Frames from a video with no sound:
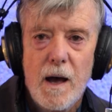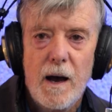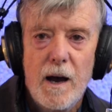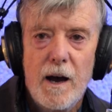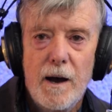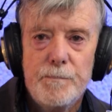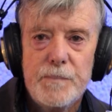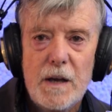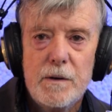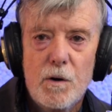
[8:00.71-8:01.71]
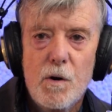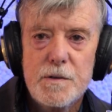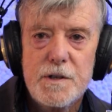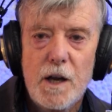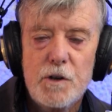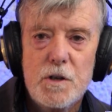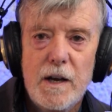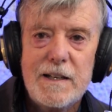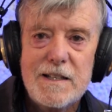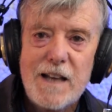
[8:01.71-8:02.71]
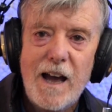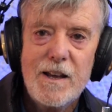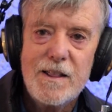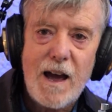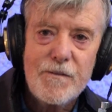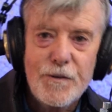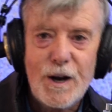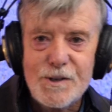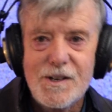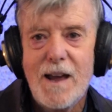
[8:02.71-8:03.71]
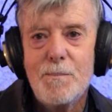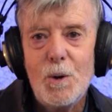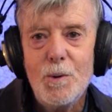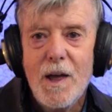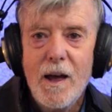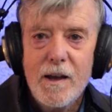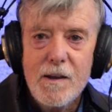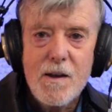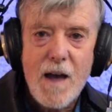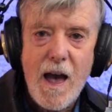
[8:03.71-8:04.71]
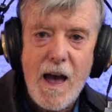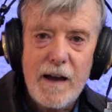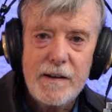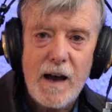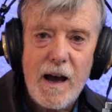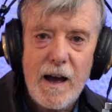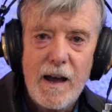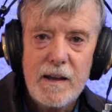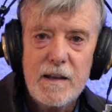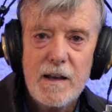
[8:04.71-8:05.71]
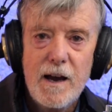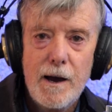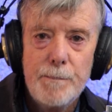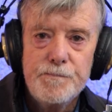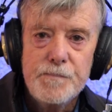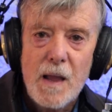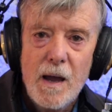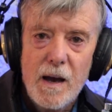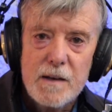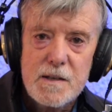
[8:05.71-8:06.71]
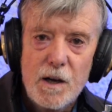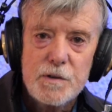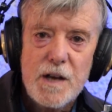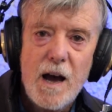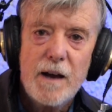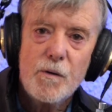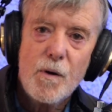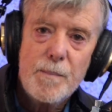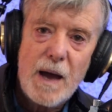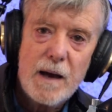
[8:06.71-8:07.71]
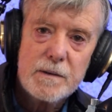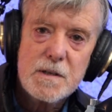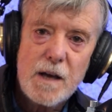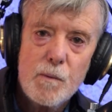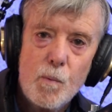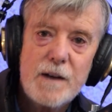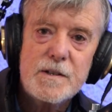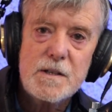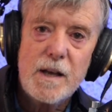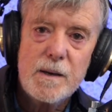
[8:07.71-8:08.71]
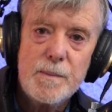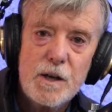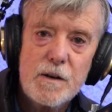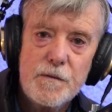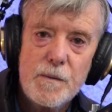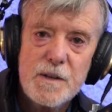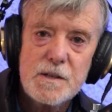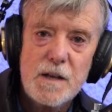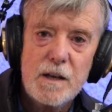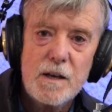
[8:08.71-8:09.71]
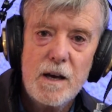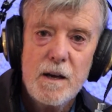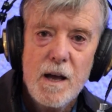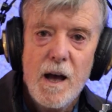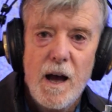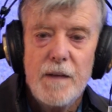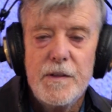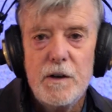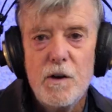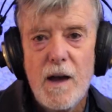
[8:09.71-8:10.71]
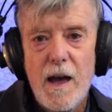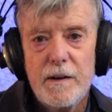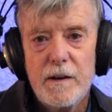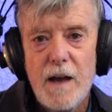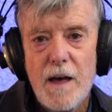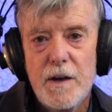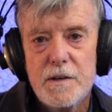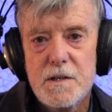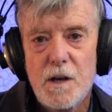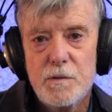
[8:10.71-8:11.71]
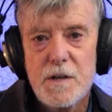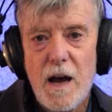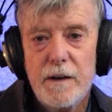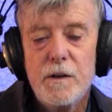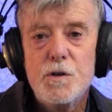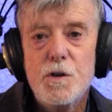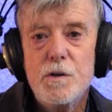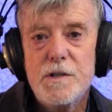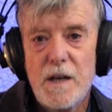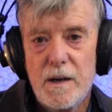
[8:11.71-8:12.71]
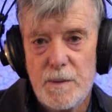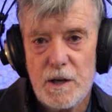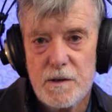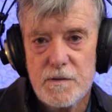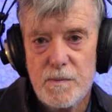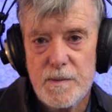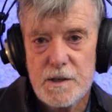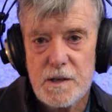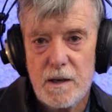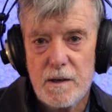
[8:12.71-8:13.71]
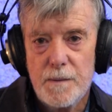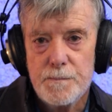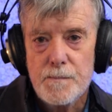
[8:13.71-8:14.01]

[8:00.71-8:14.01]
and a cross section, and say in that, for example, you had a sultana about, say, 1 centimetre from the centre, and then you had another sultana 2 centimetres from the centre.